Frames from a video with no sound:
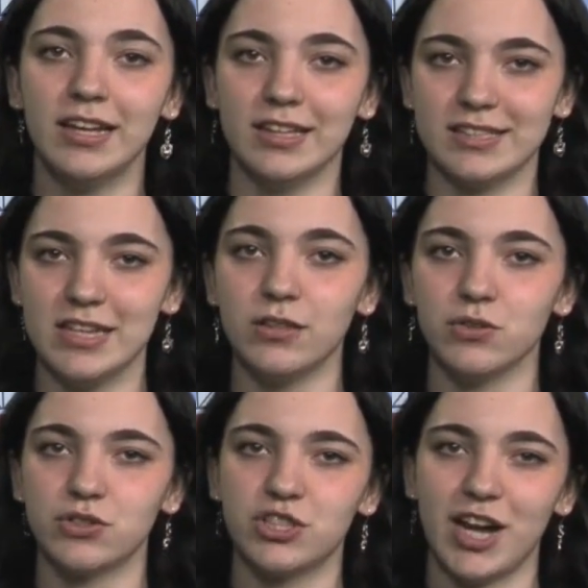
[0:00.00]
And seeing
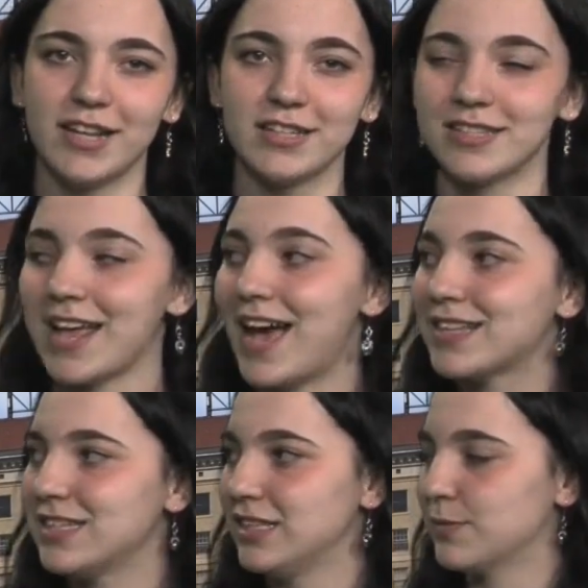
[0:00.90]
those chances
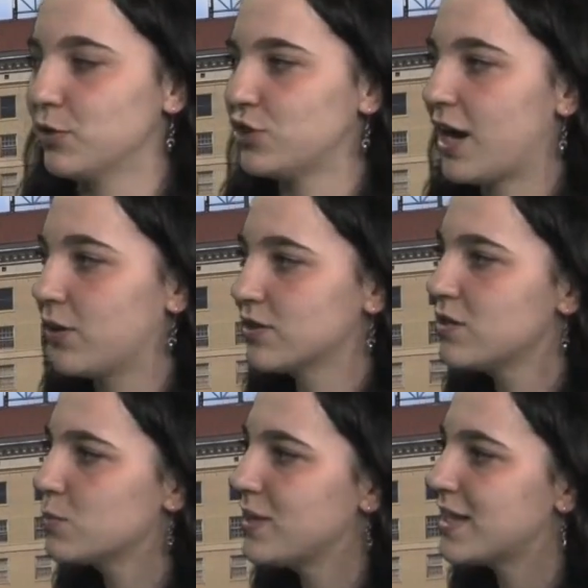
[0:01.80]
at seeing some of those showers.
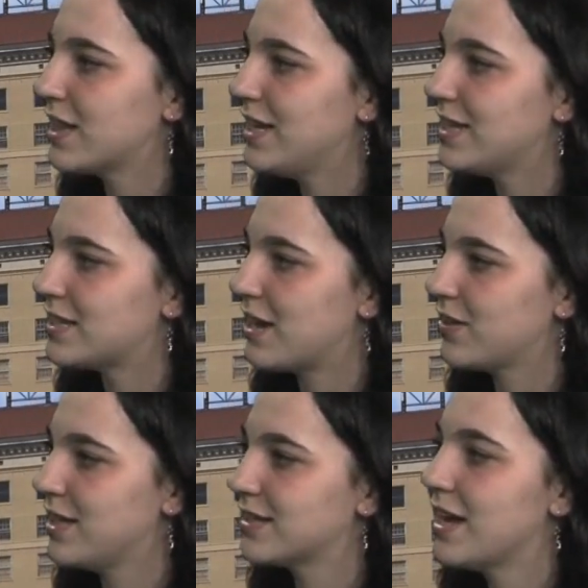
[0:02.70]
Those winds out of the east,
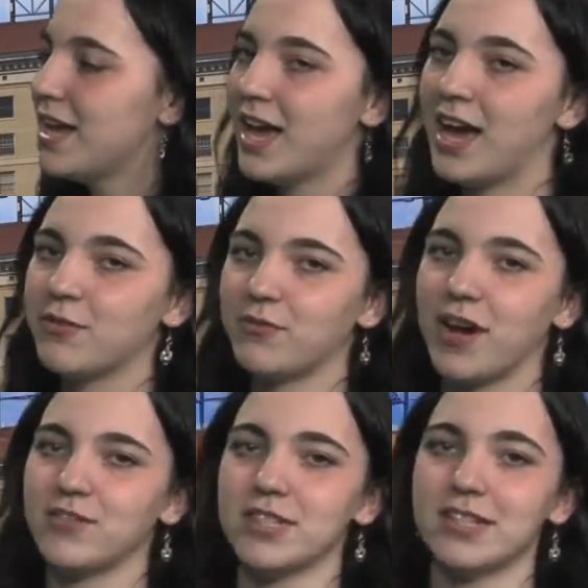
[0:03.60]
southeast at
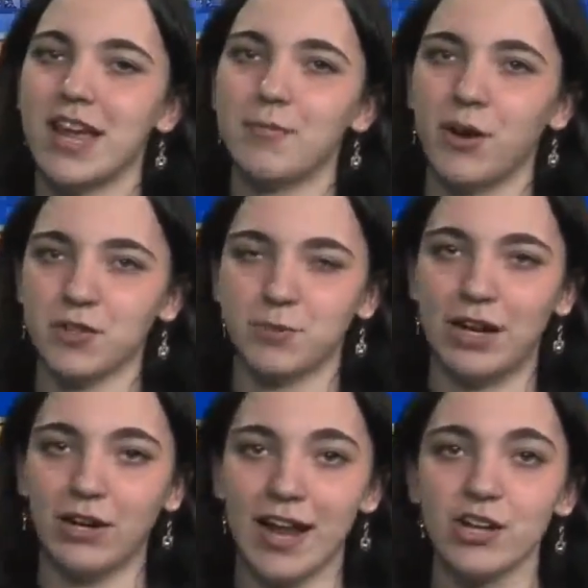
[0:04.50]
5 to 10 miles per
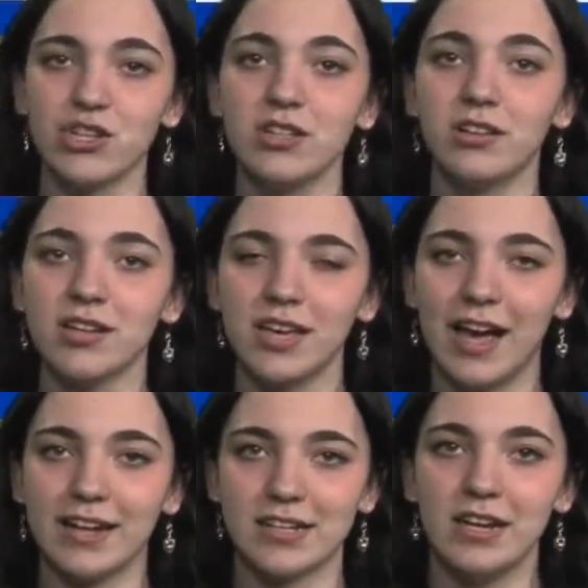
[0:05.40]
hour. And actually
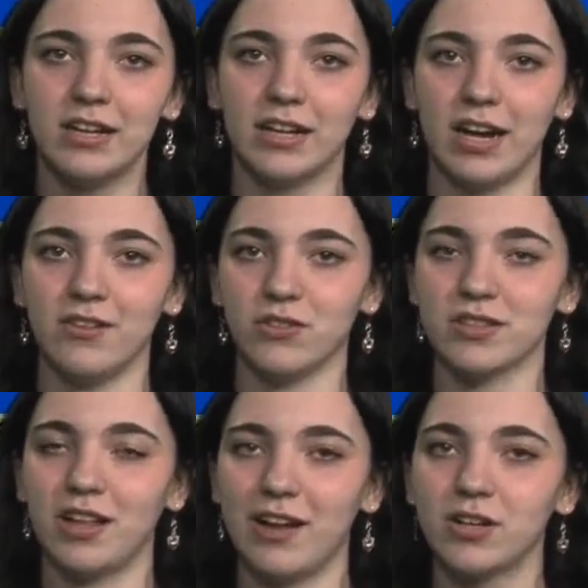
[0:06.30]
looking at kind of
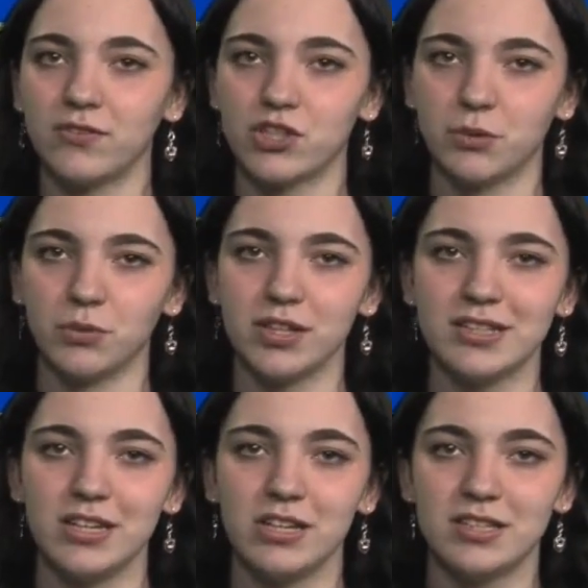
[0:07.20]
this cloud coverage that we'll
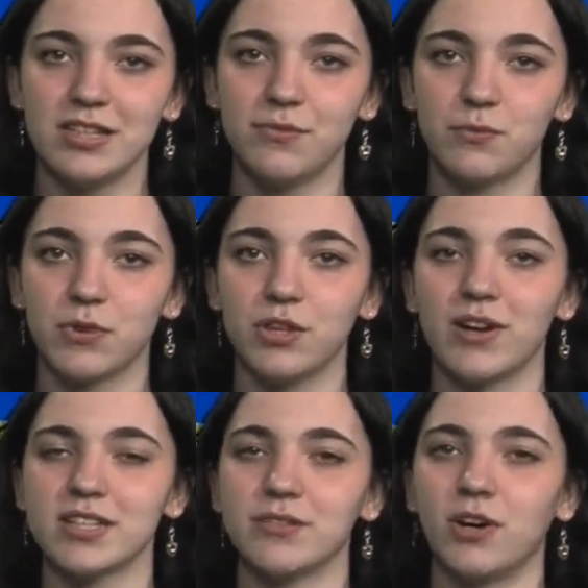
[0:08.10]
continue to see for the
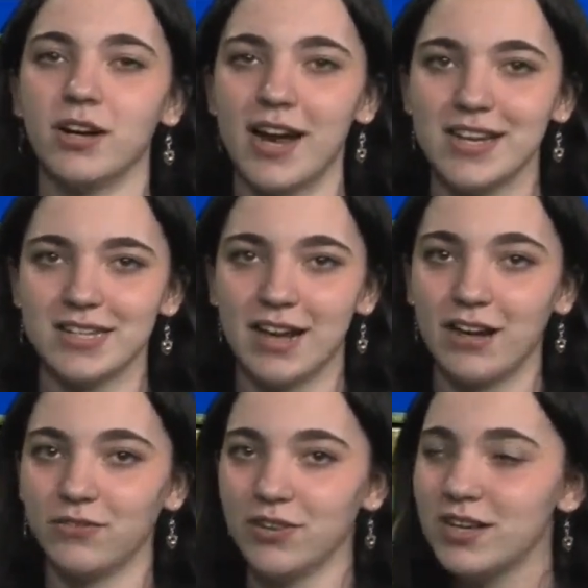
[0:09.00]
rest of our night
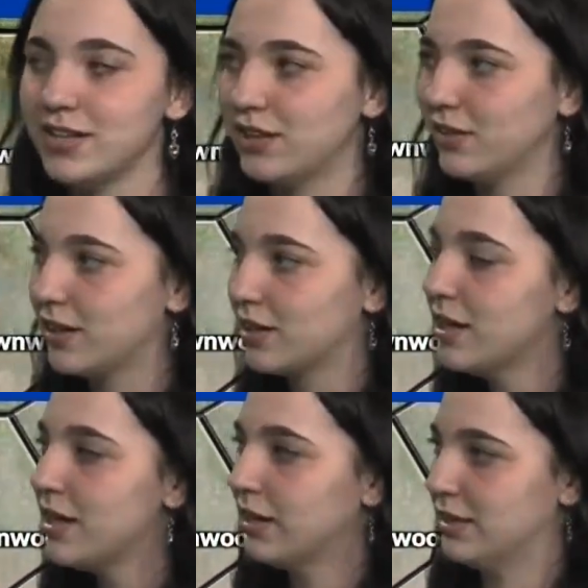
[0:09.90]
tonight. Really clear,
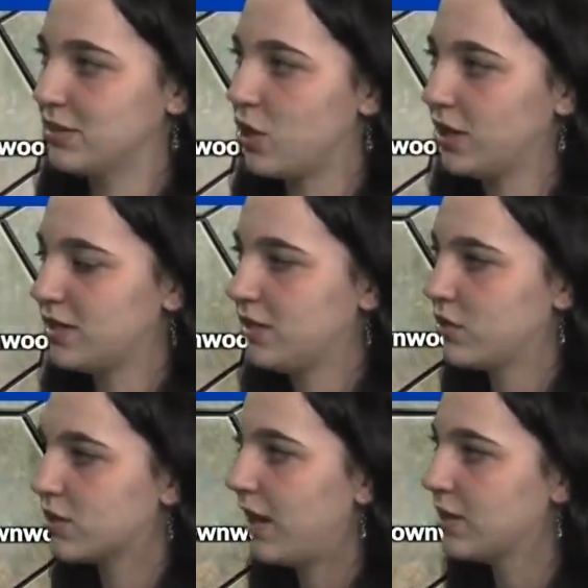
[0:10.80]
starting to see
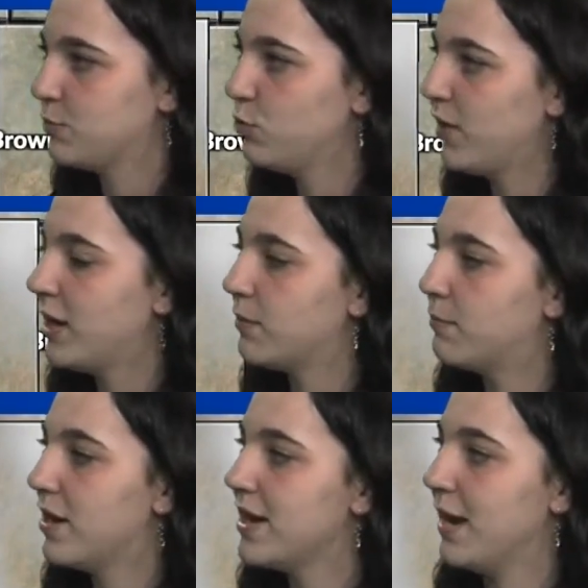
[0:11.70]
those clouds move in
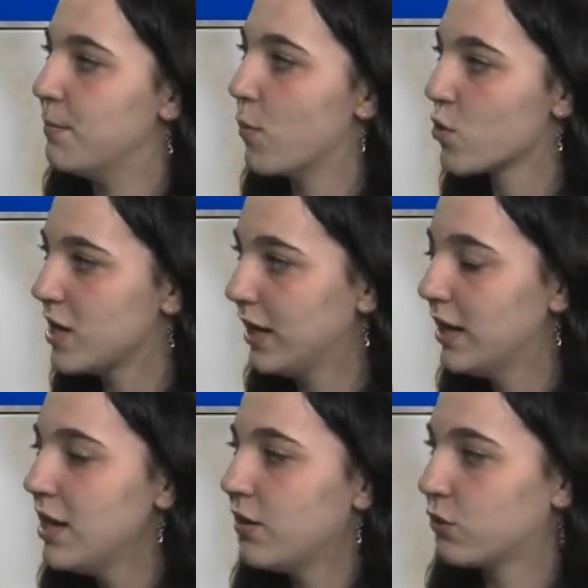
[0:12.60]
Monday
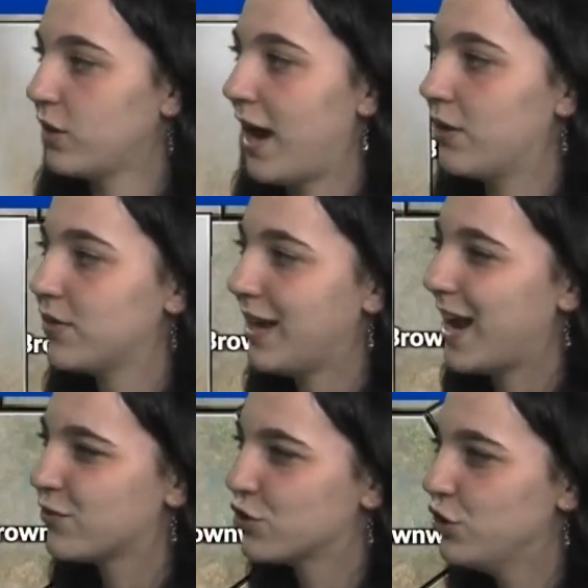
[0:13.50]
morning through the
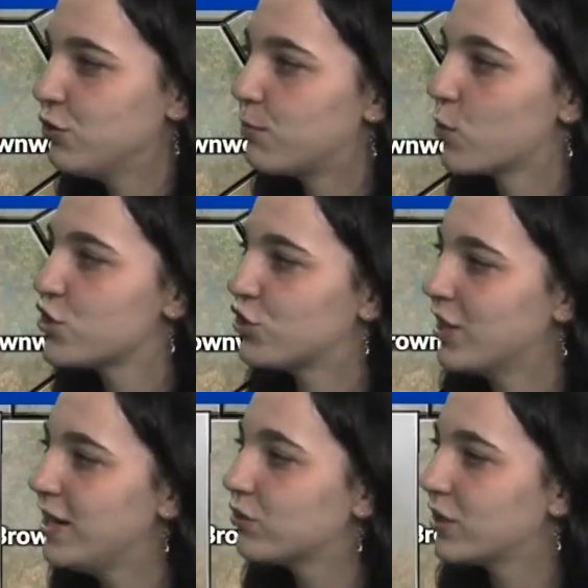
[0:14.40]
afternoon.
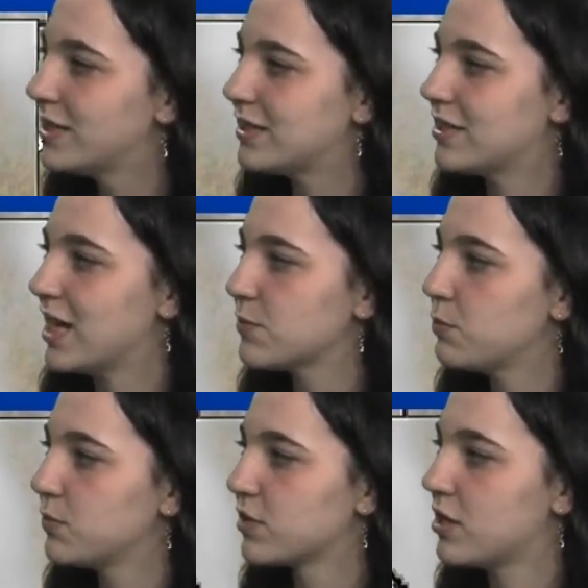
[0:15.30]
Moisture increases. That's
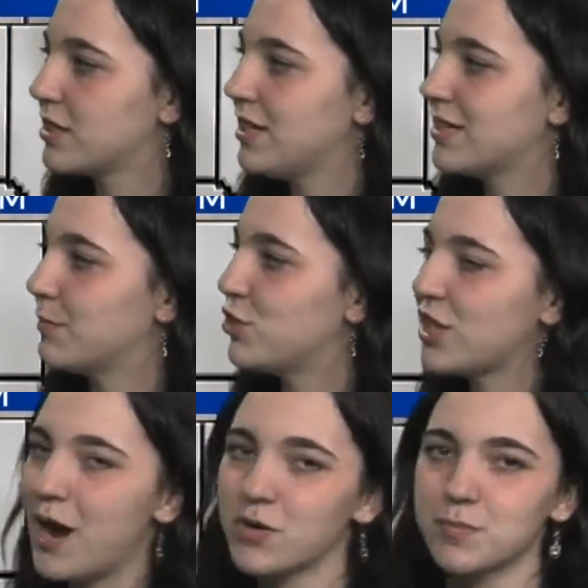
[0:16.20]
when we'll start to see some
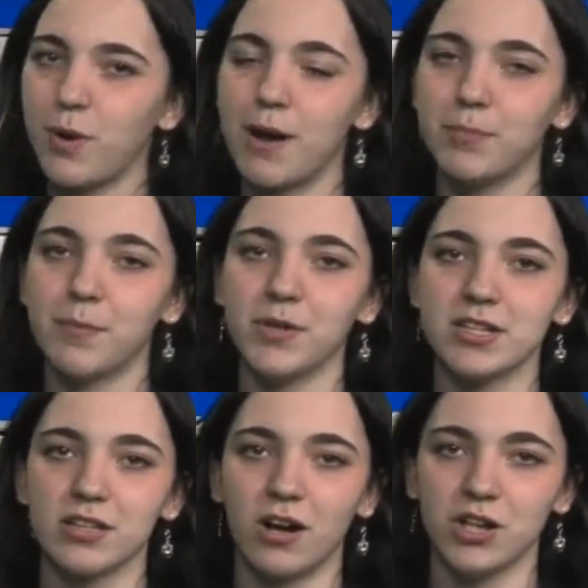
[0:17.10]
showers pop up
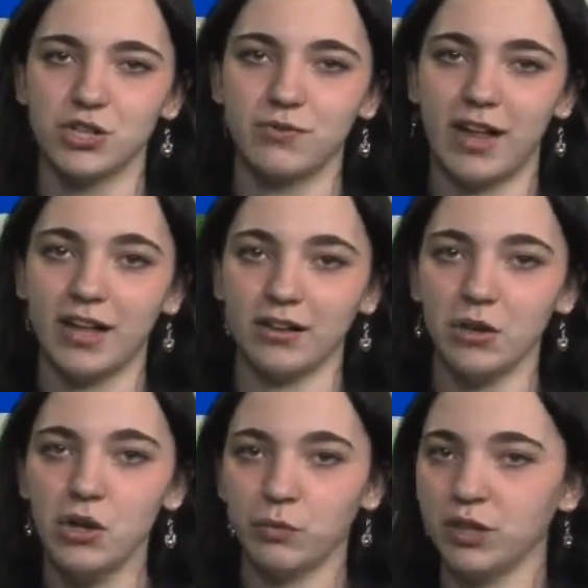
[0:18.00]
into the Concho Valley
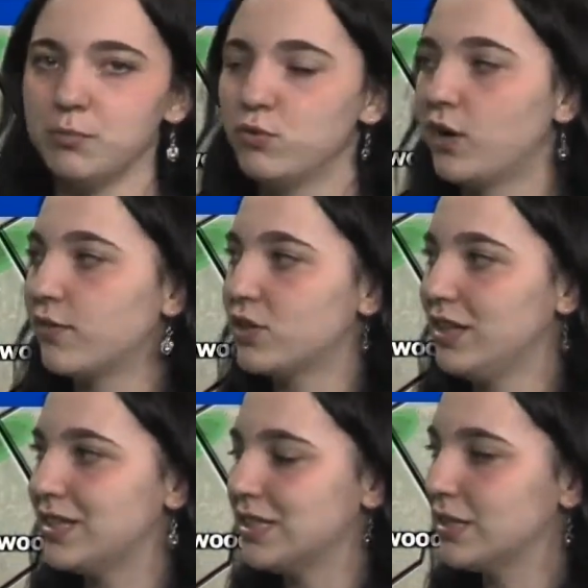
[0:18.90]
and really moving off to
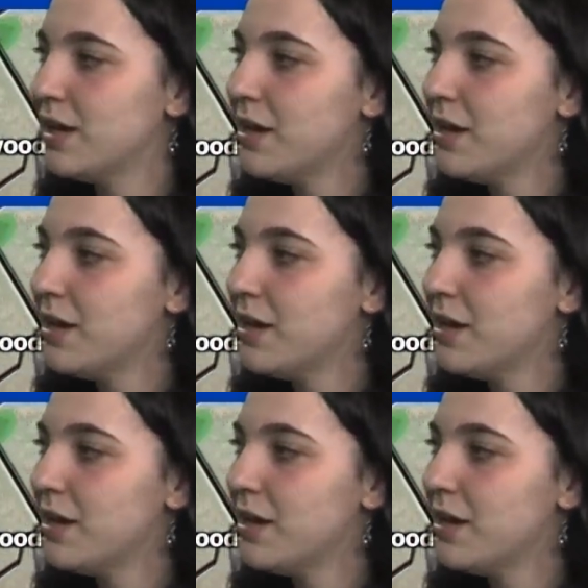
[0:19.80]
the east. These